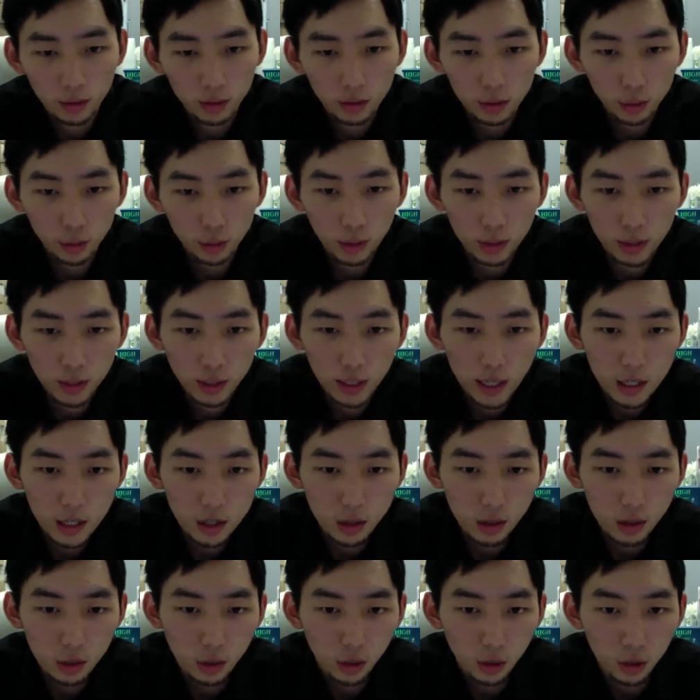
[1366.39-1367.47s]
do
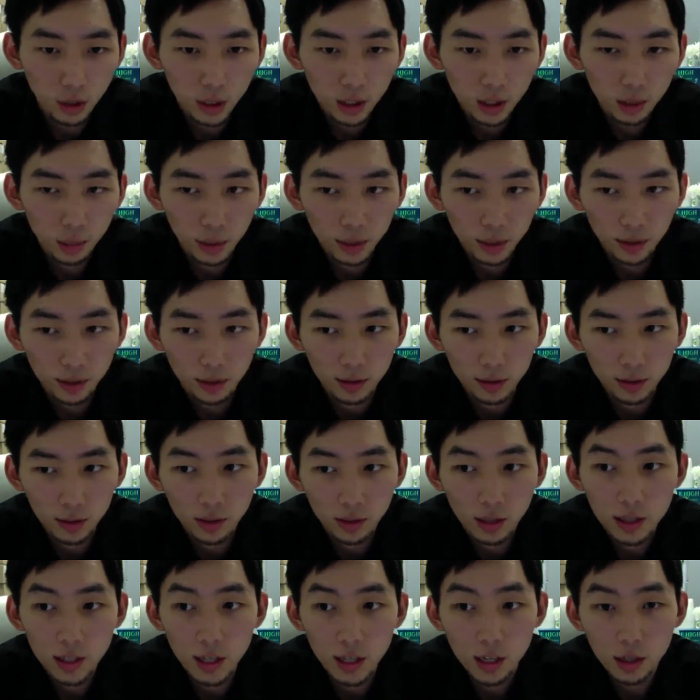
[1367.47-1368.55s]
international calling, we can
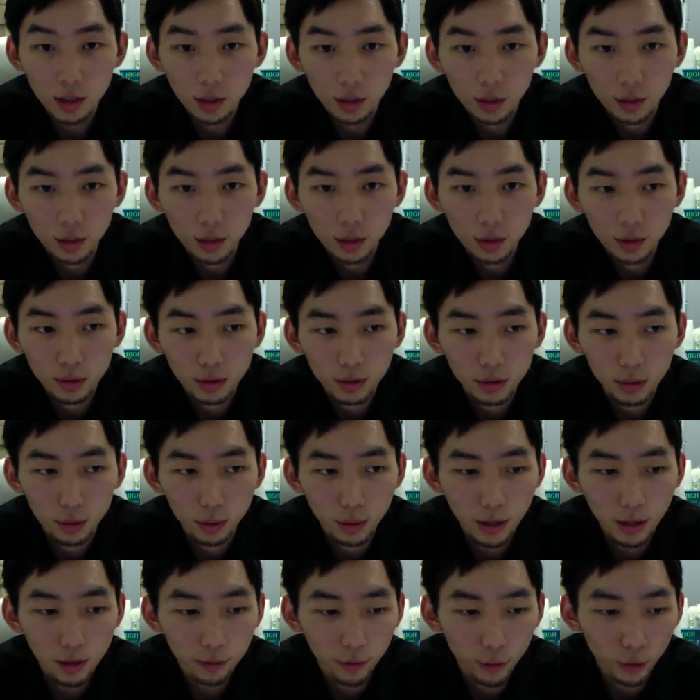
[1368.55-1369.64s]
essentially do
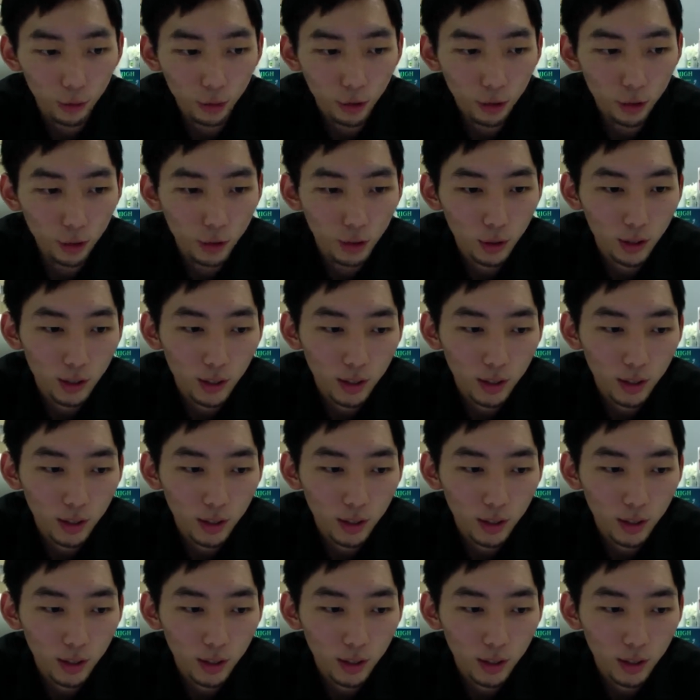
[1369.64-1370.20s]
that for you